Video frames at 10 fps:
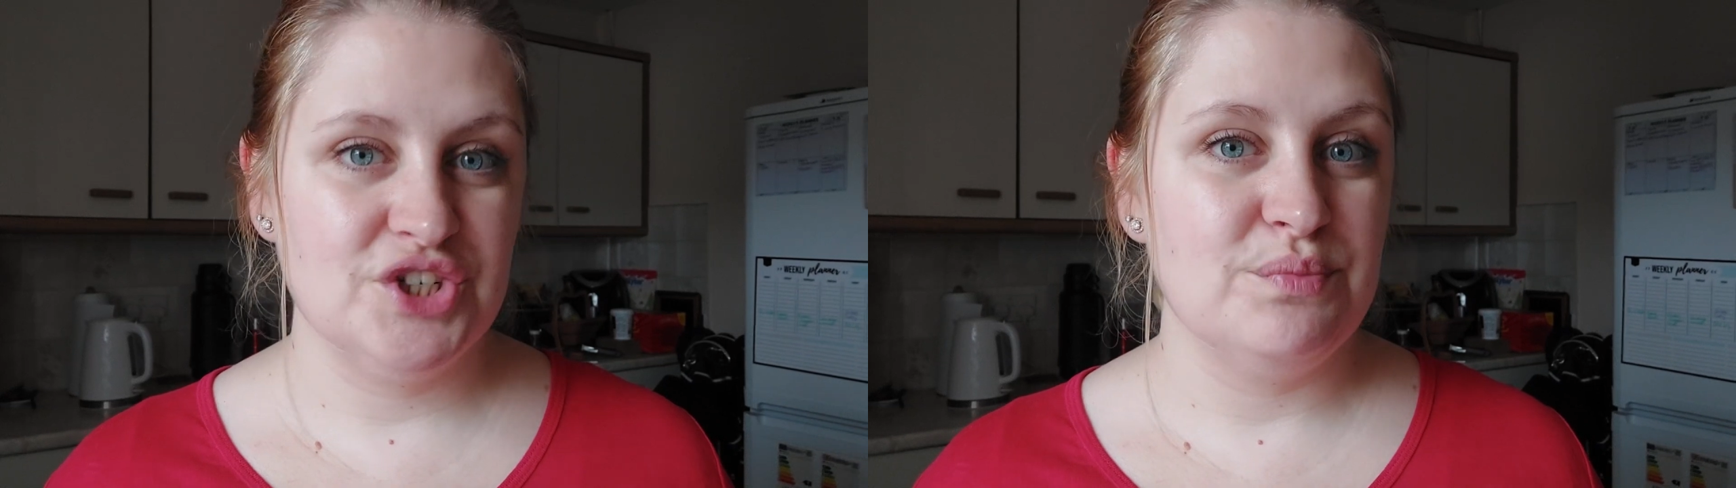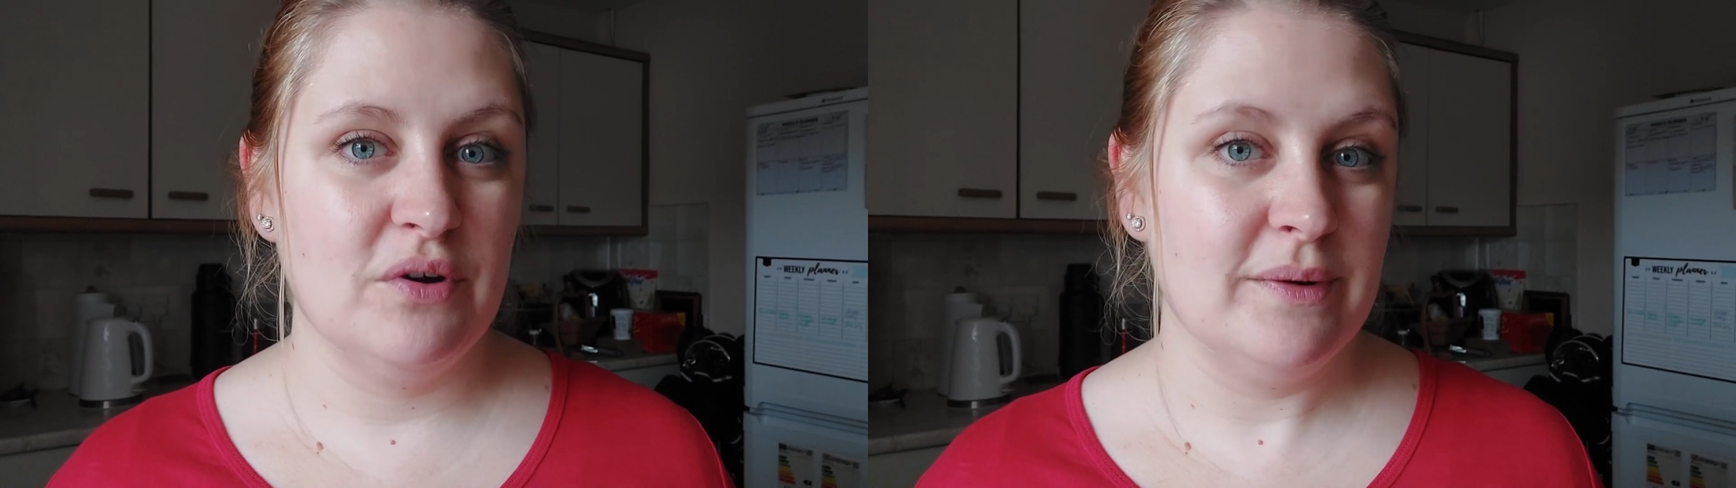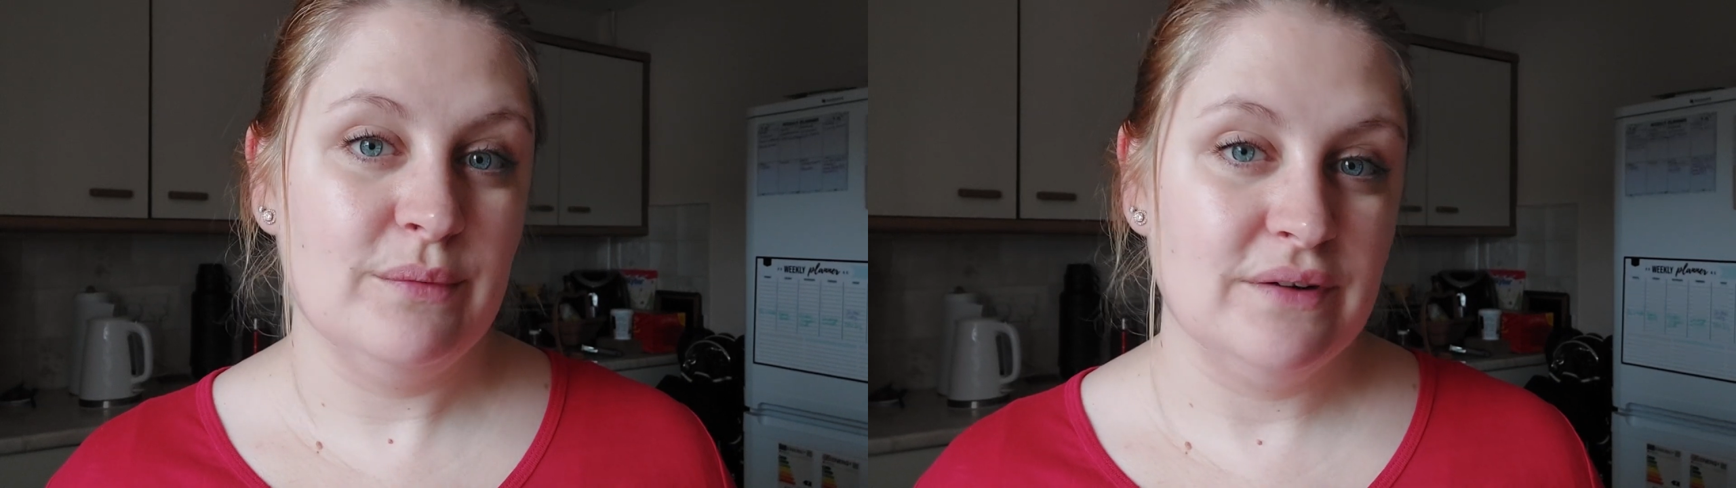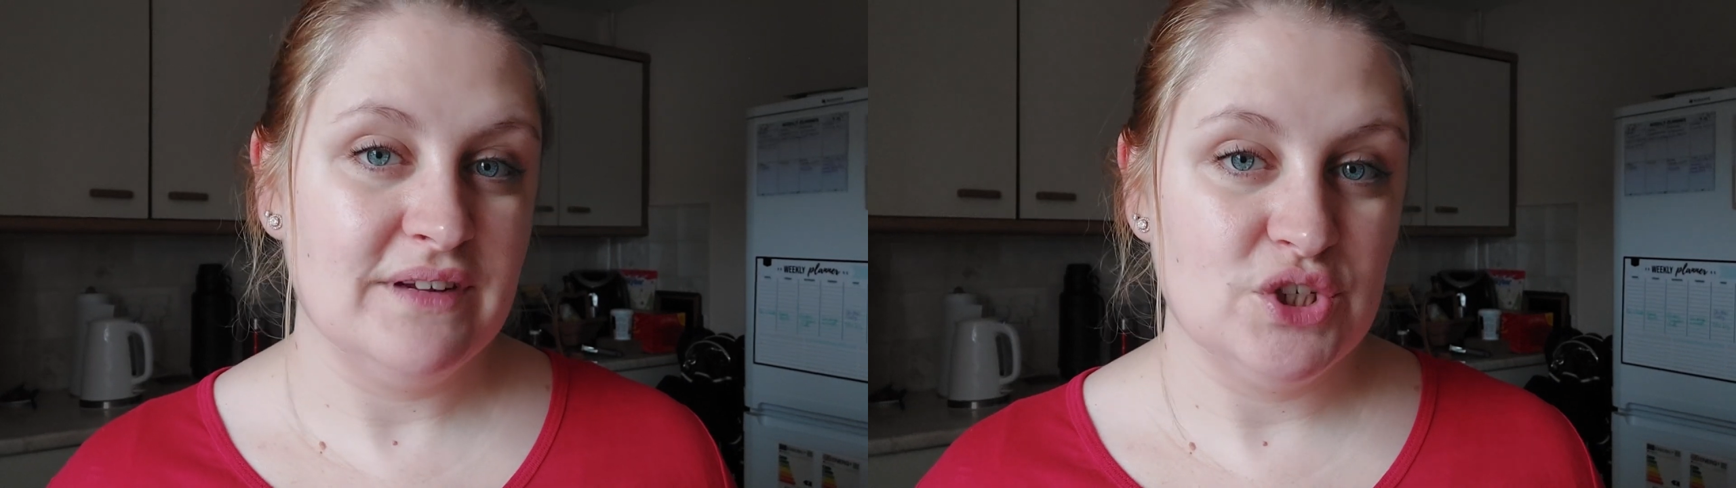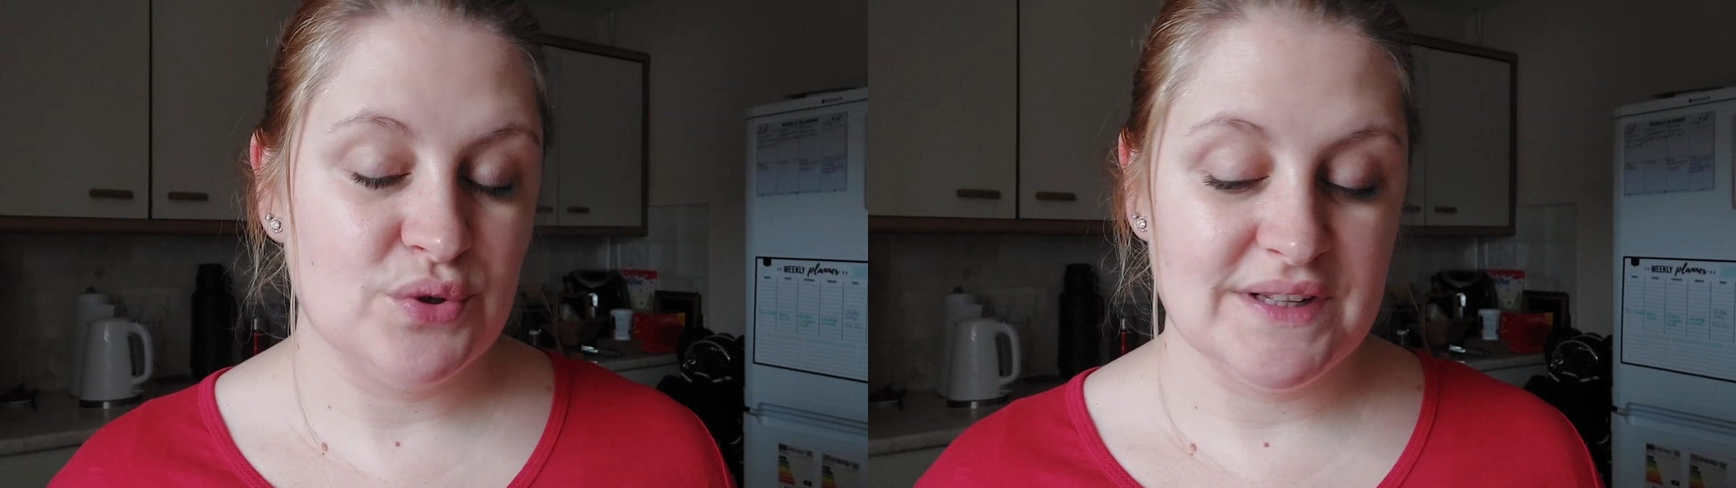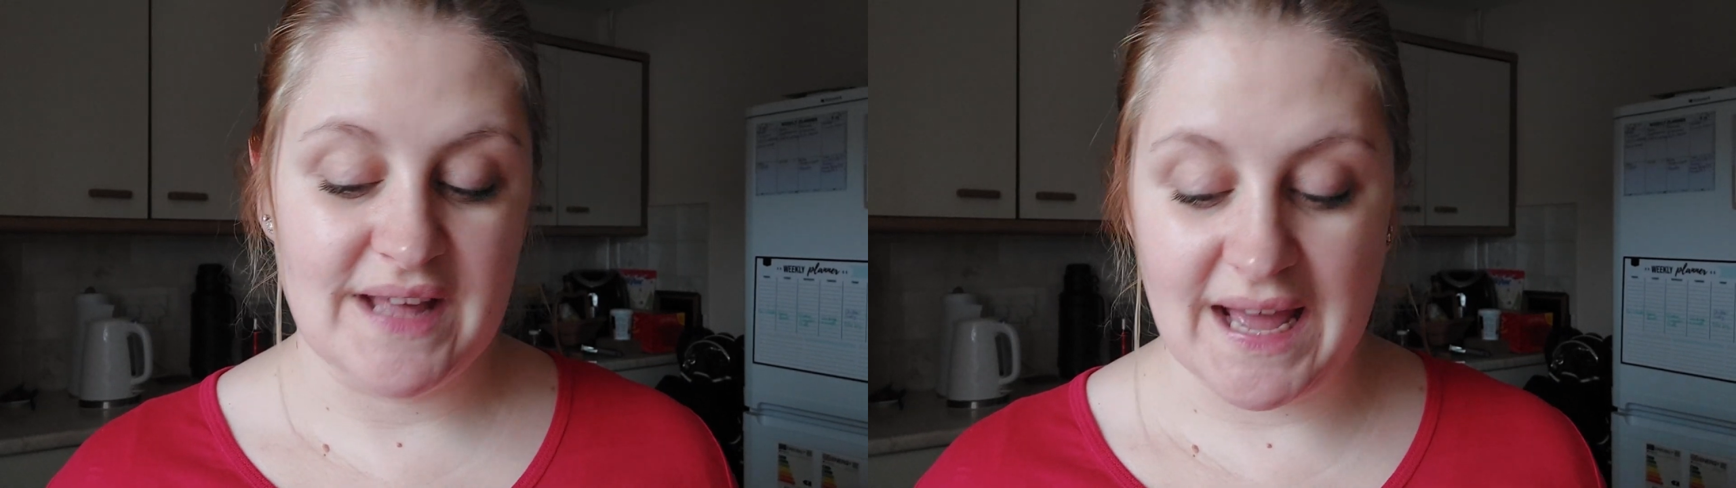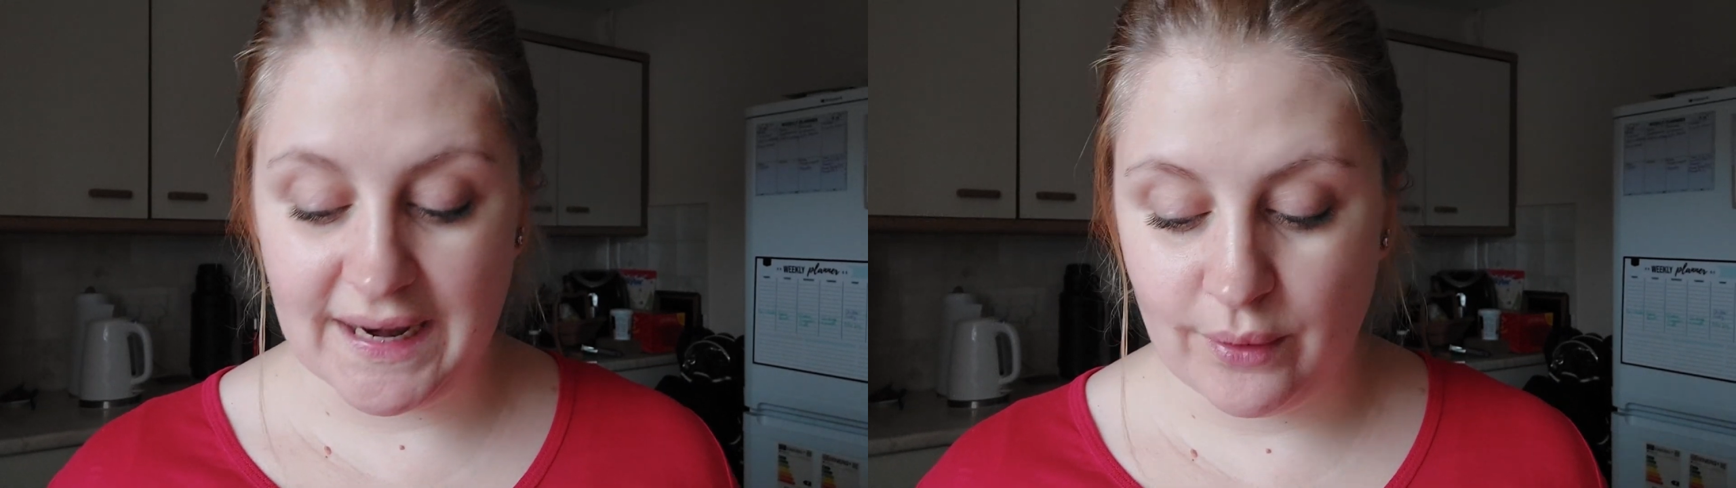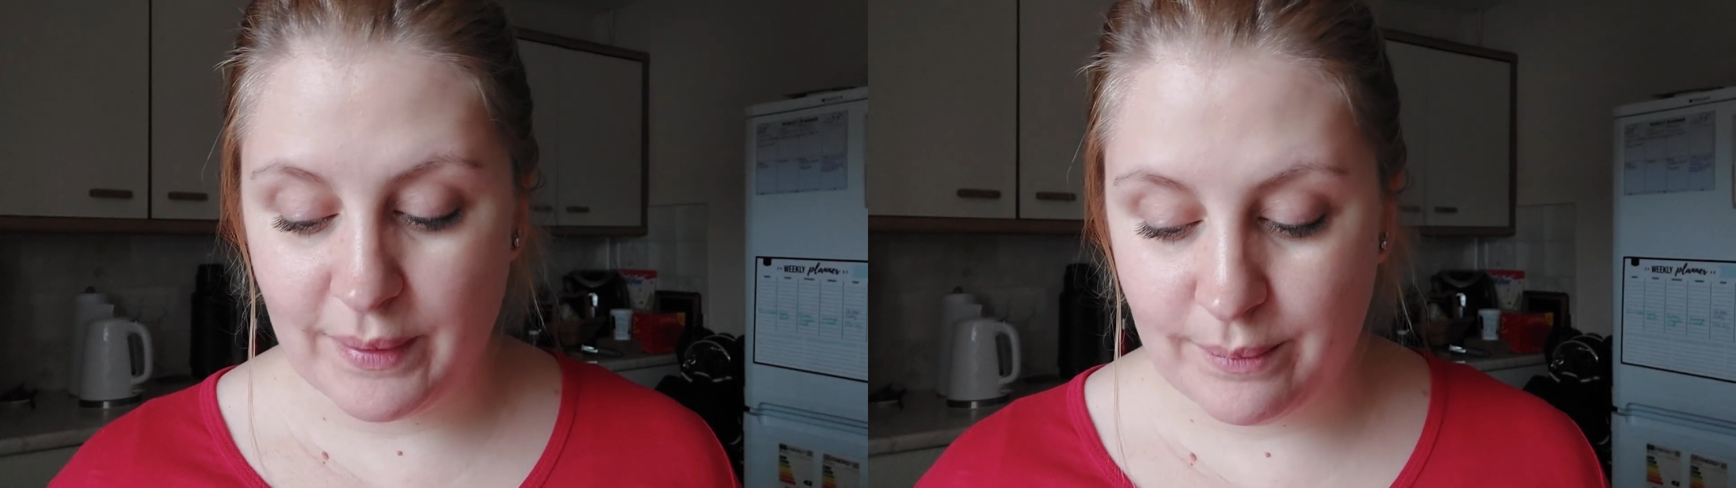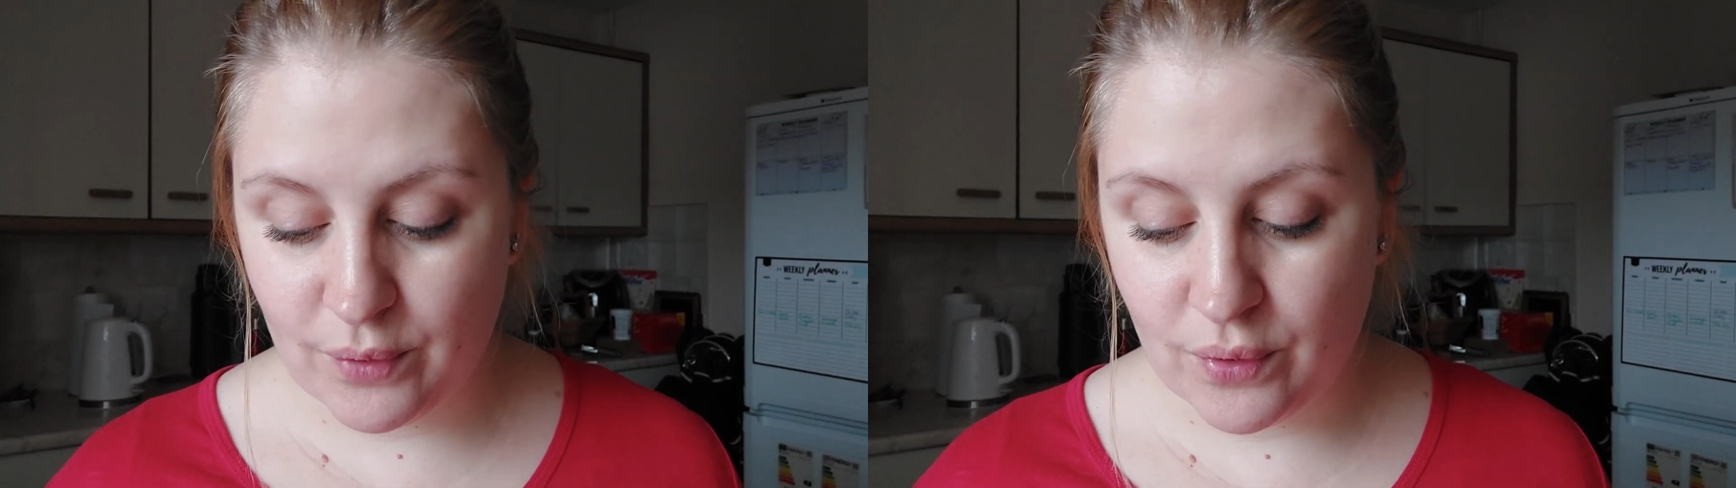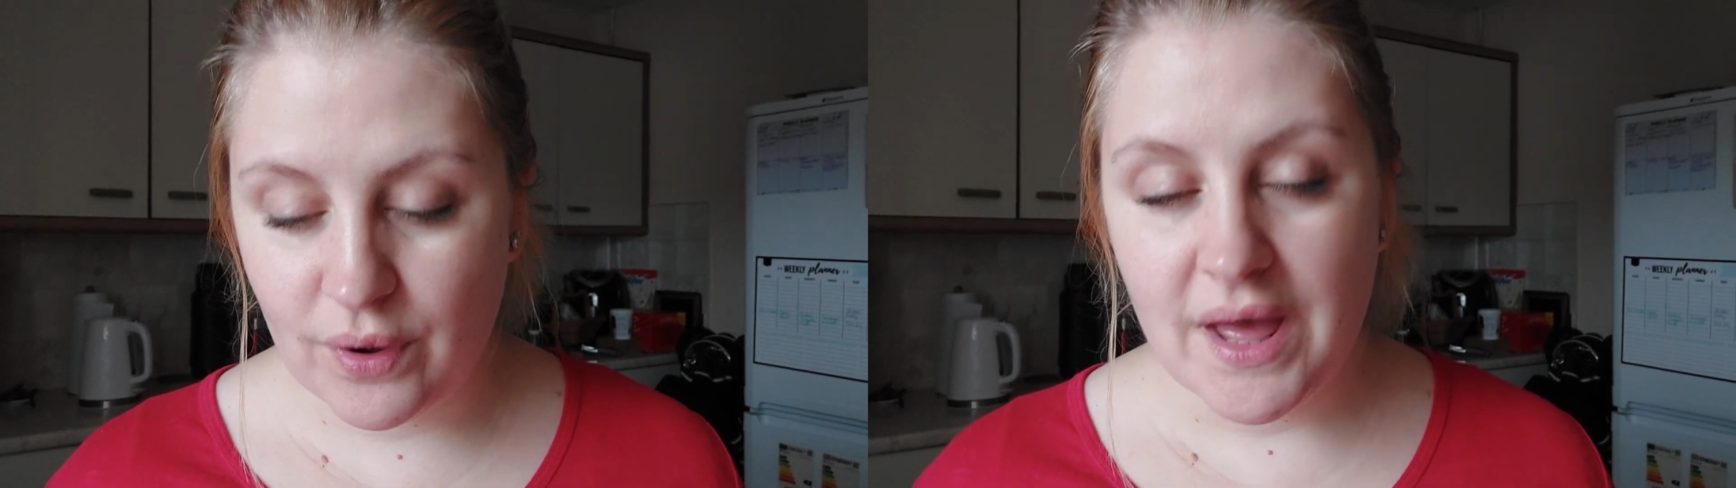she probably would have enjoyed that a little bit
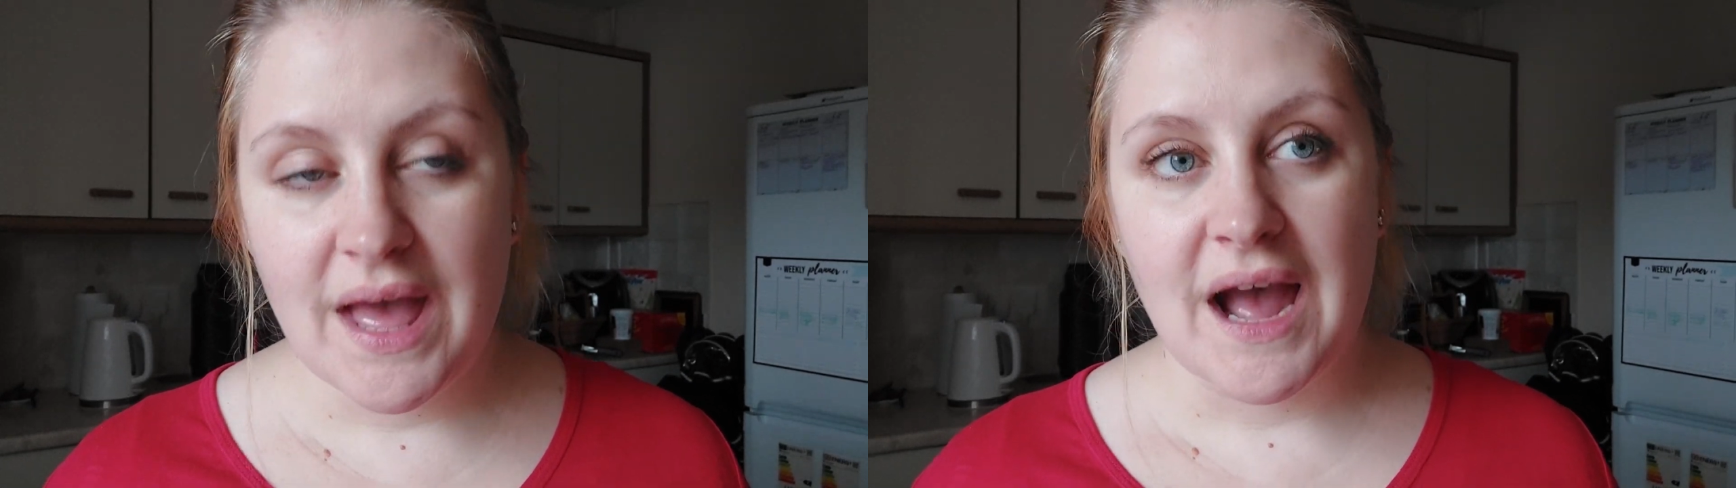more.